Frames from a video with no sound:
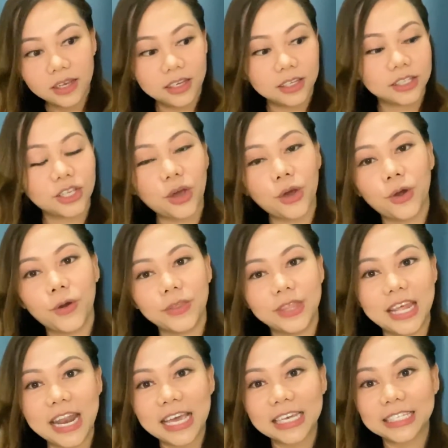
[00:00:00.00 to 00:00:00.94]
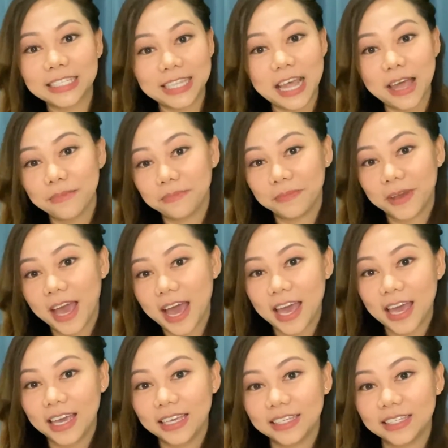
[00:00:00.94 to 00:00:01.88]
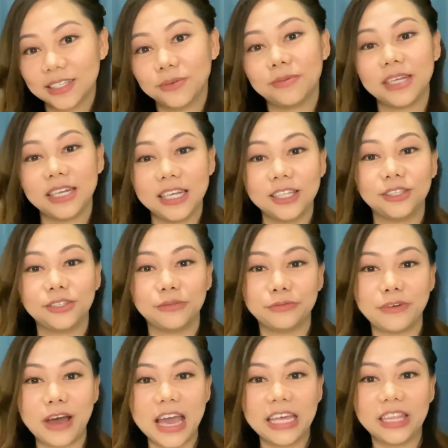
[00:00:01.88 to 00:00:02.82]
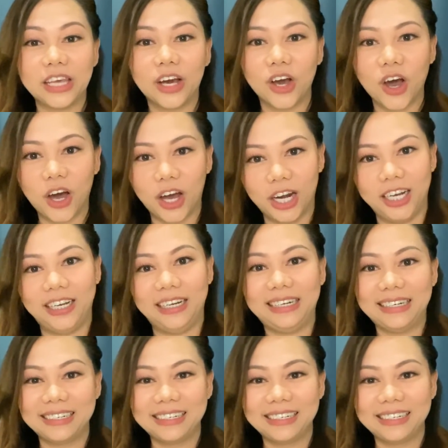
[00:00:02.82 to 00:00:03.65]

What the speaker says: So the next step, guys, we need to find a car